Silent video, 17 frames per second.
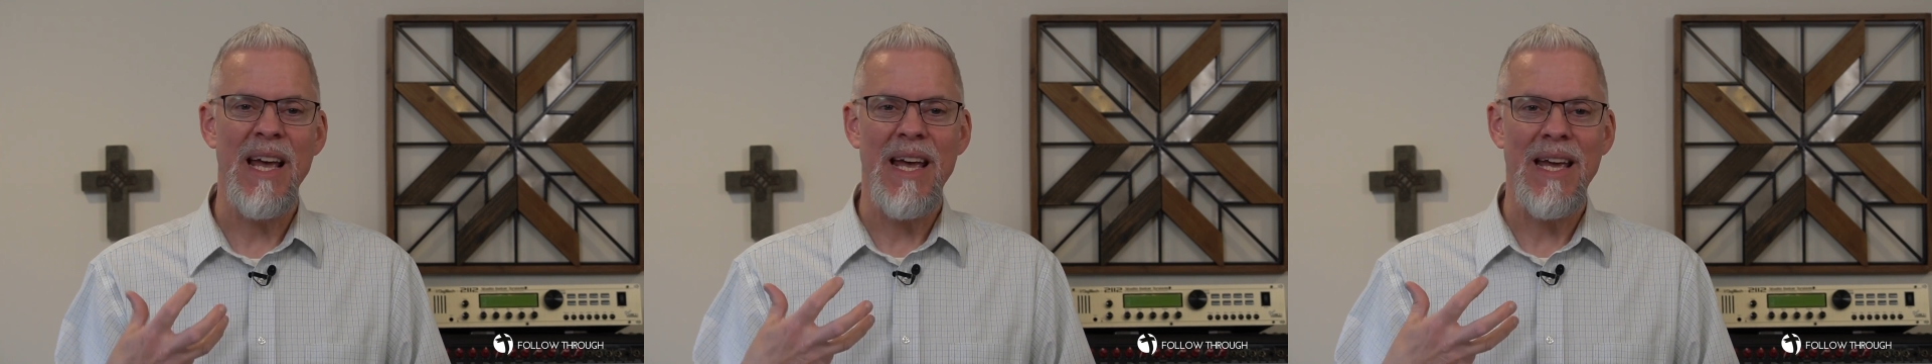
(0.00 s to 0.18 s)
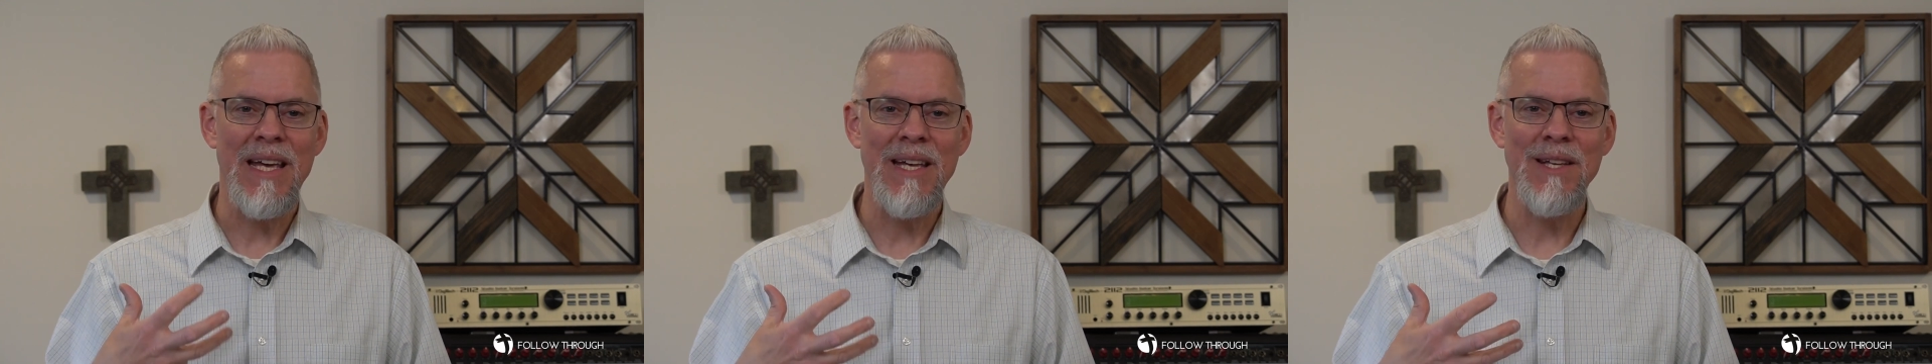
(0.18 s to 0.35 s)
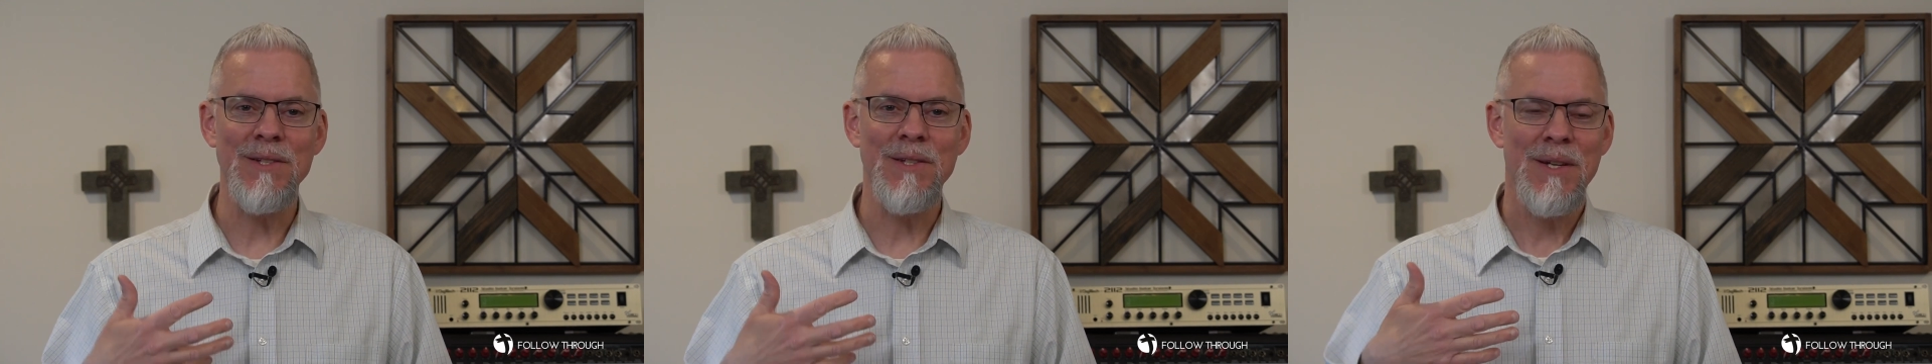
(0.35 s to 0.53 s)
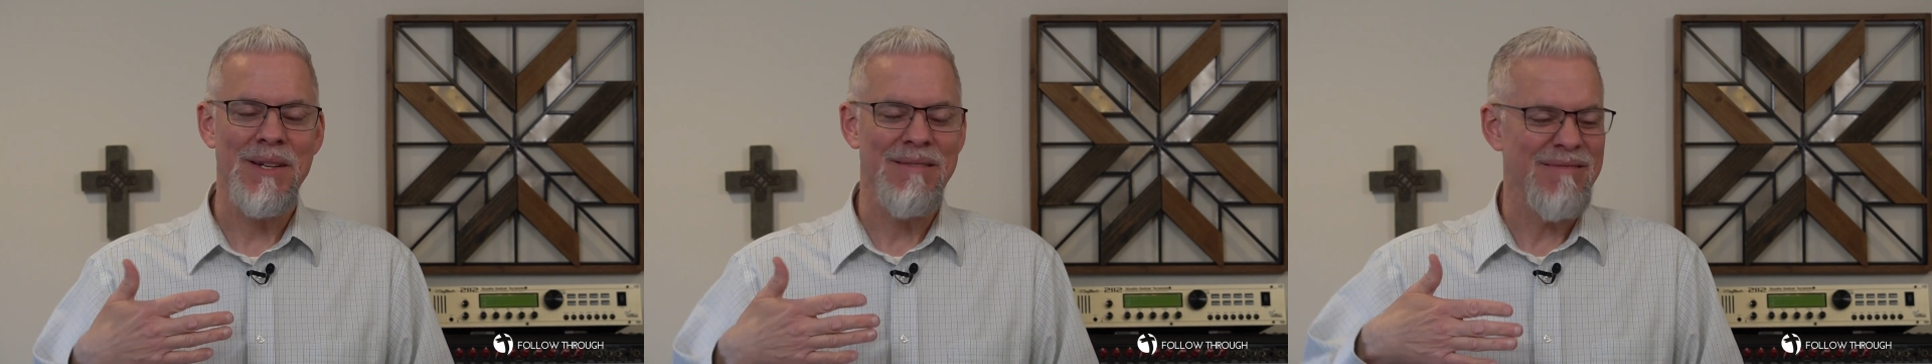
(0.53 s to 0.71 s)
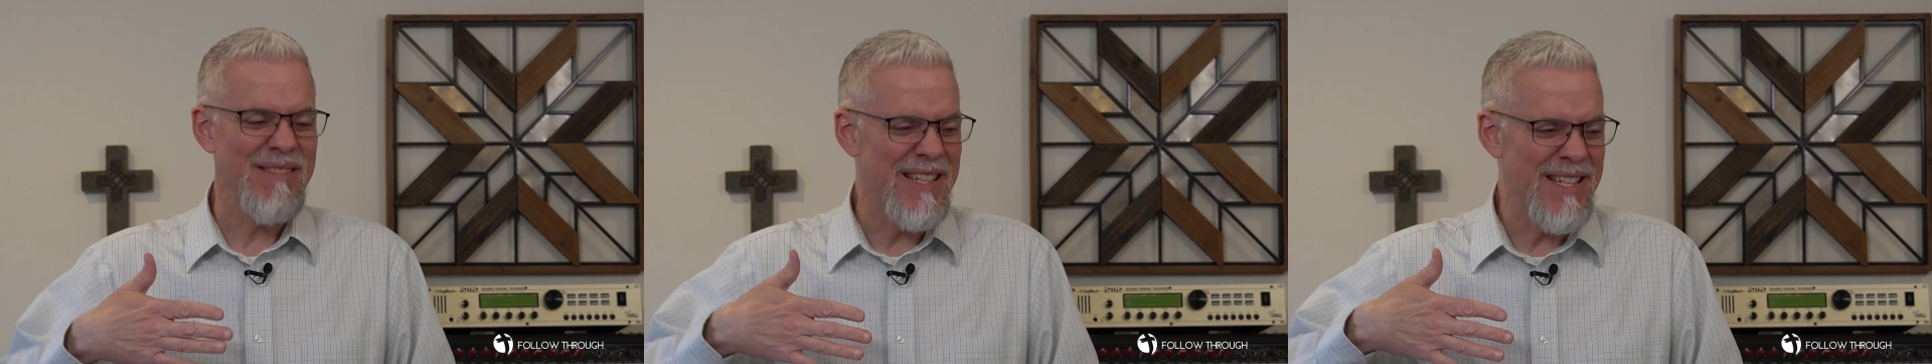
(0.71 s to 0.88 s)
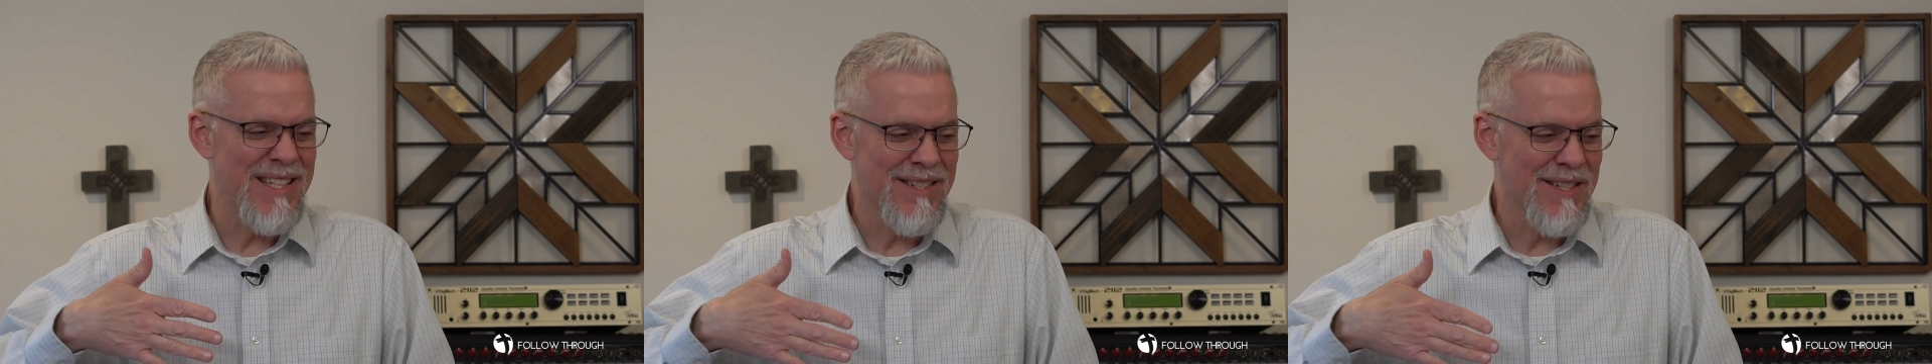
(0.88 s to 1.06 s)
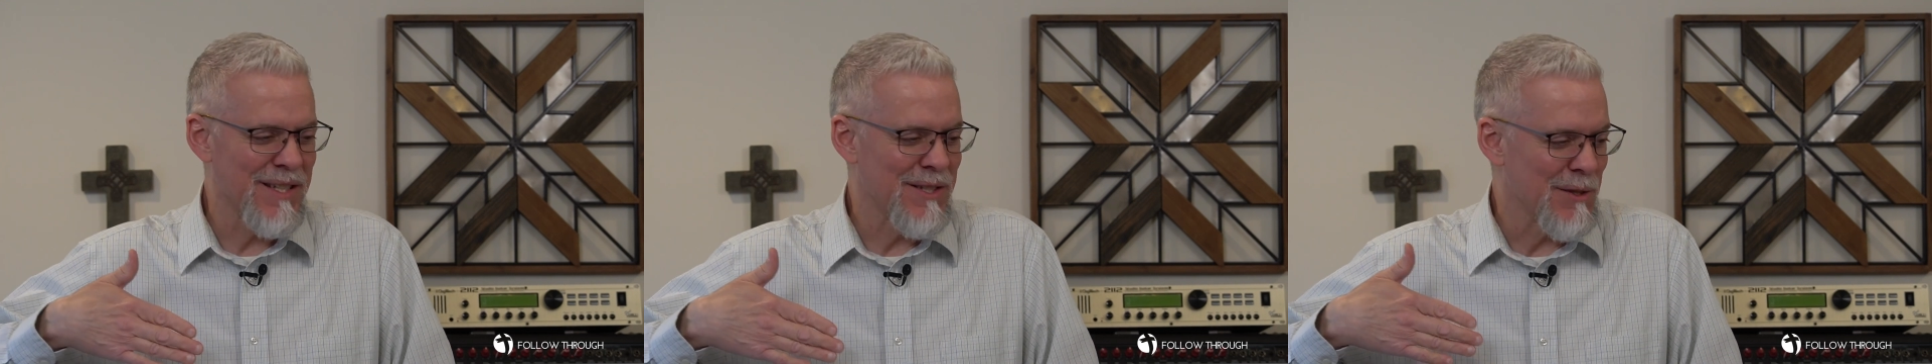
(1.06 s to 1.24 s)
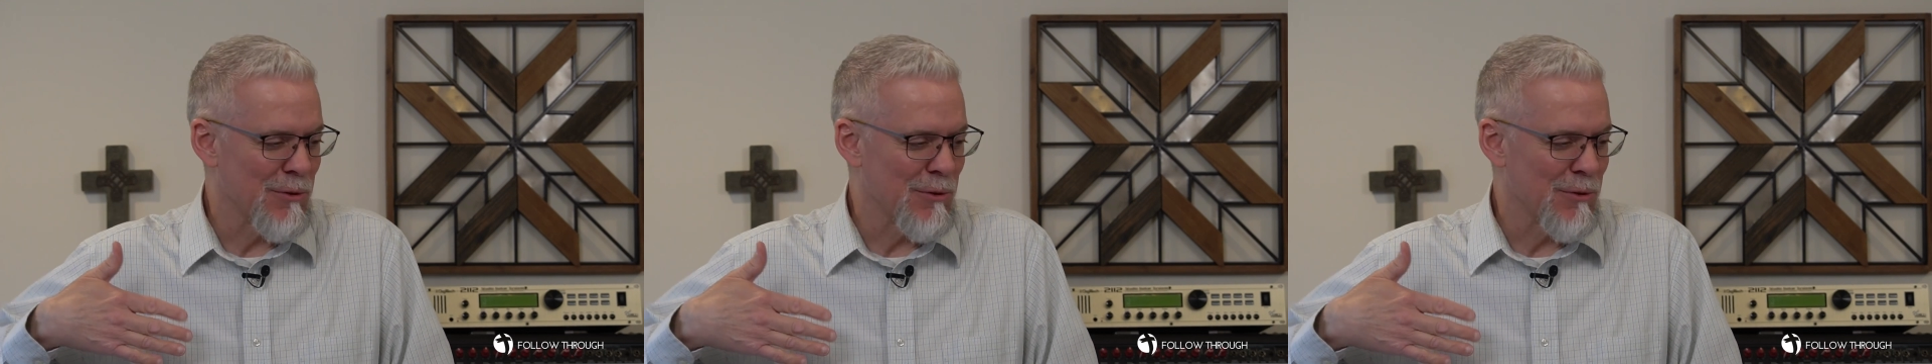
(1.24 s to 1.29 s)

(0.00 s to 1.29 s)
his, his, his